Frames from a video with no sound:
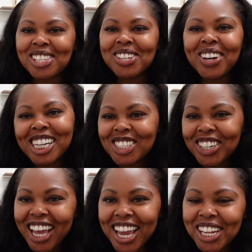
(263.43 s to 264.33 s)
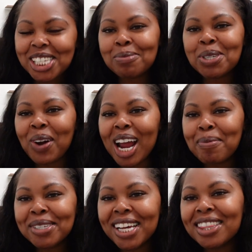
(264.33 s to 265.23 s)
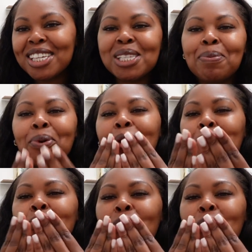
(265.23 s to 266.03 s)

280 subscribers at this point.